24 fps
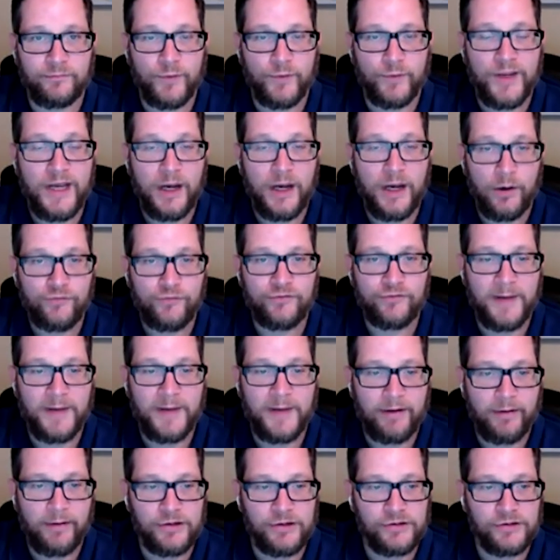rehost
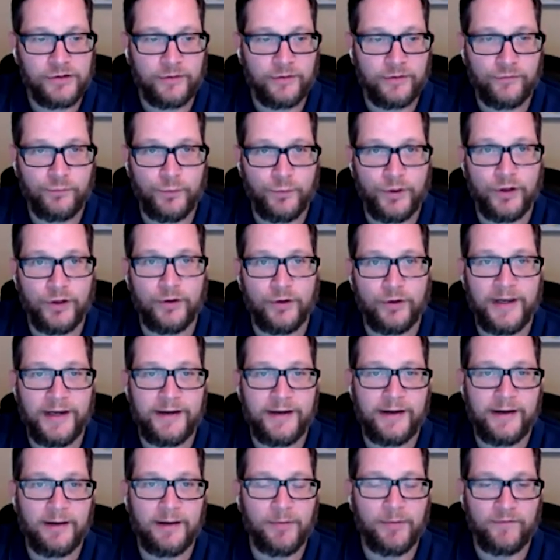migrations will
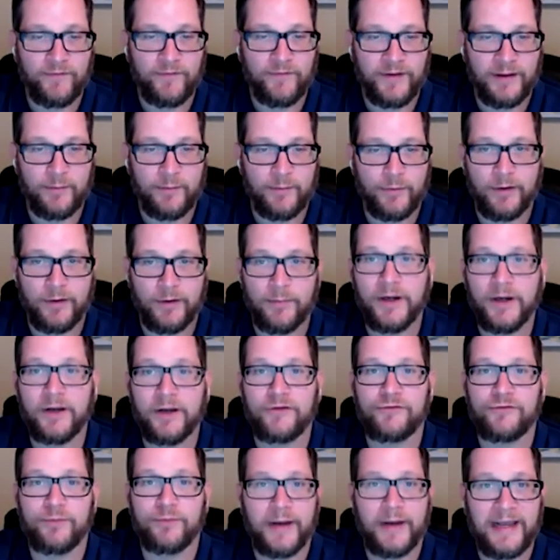end up on VMware
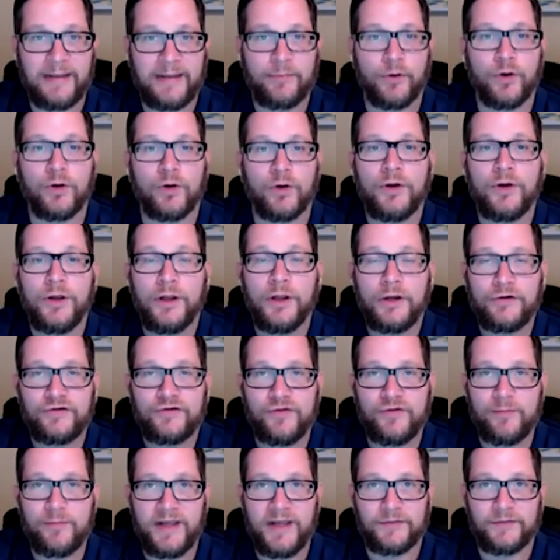because we're able
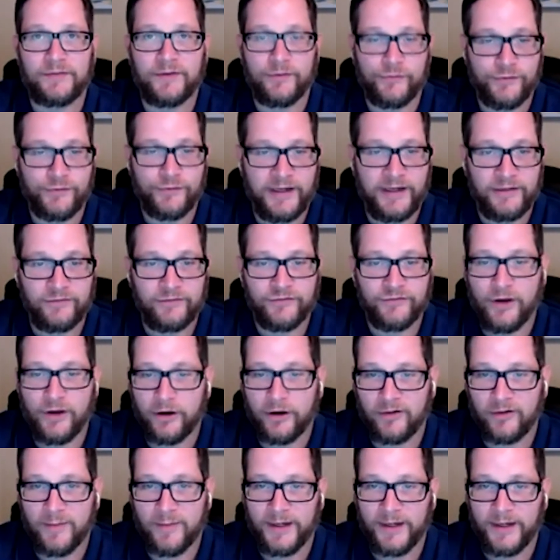to meet those needs
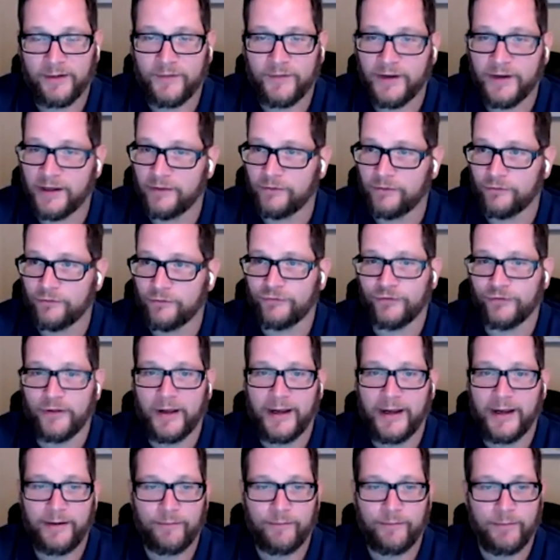talked about on the other
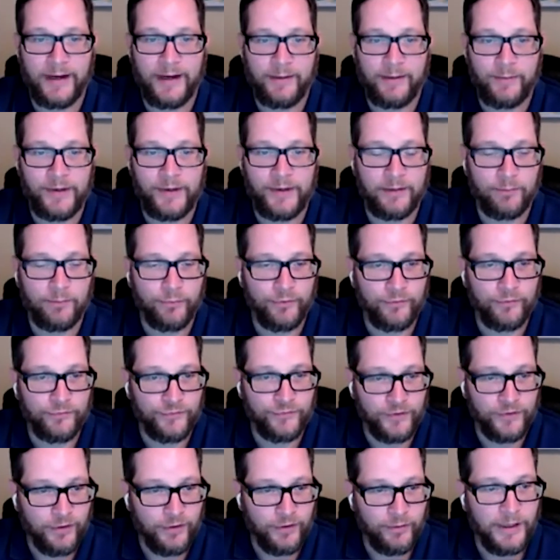slide, right? We can improve
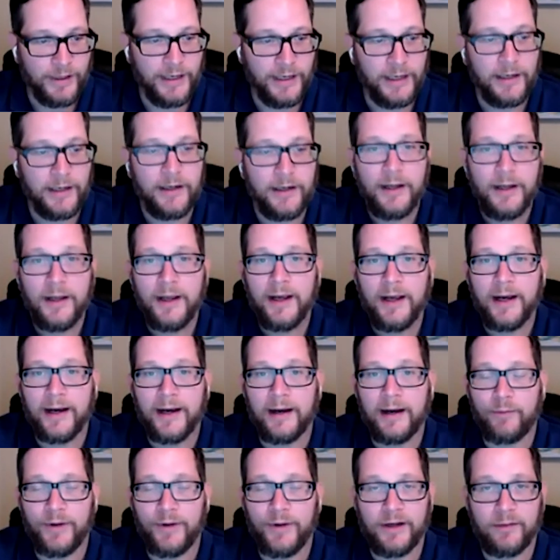security,
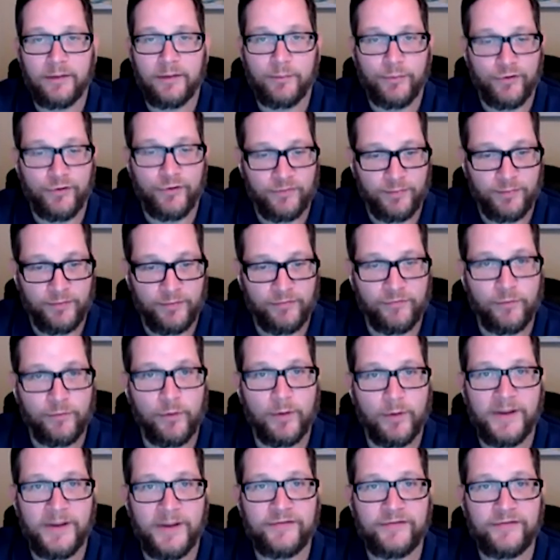we can improve
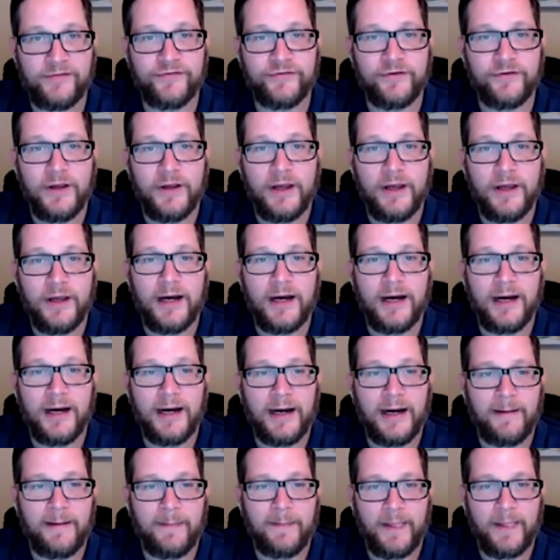performance,
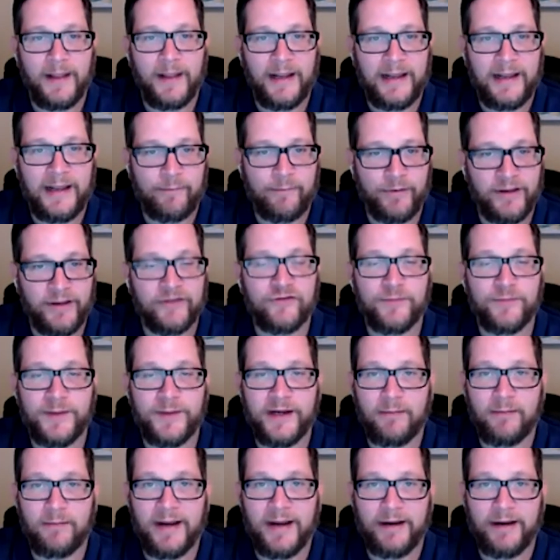and we can
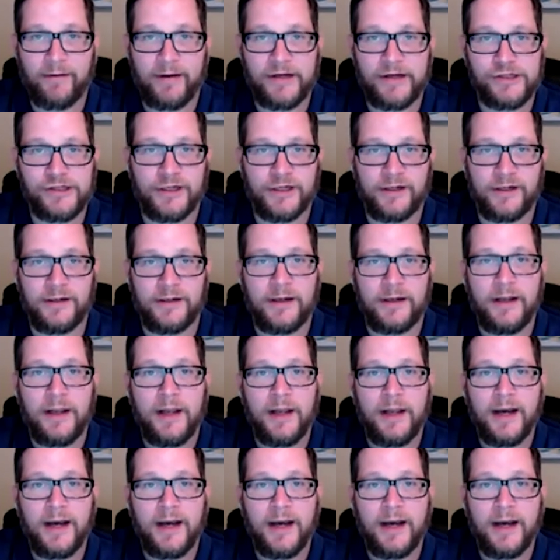speed up migration